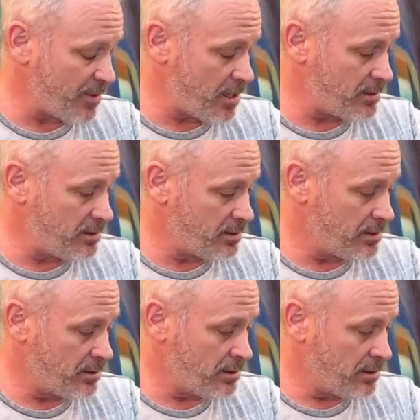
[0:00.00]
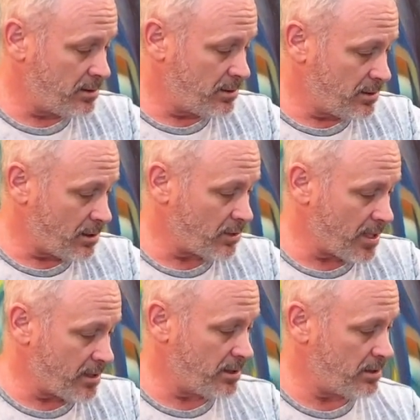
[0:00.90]
spot? I do. Okay.
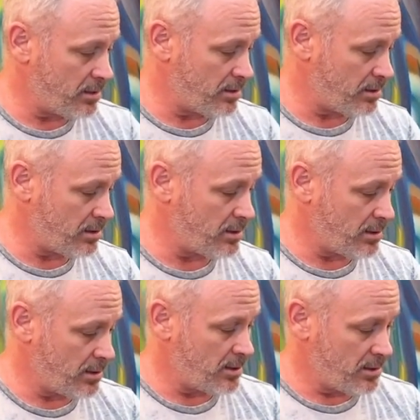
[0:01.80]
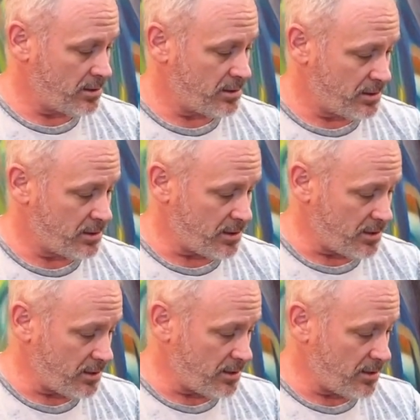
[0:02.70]
More more on this side. I feel like I might be
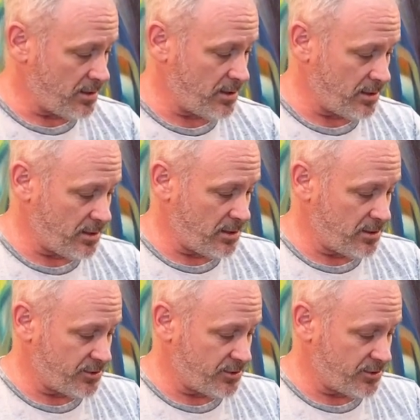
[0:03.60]
compensating on the left.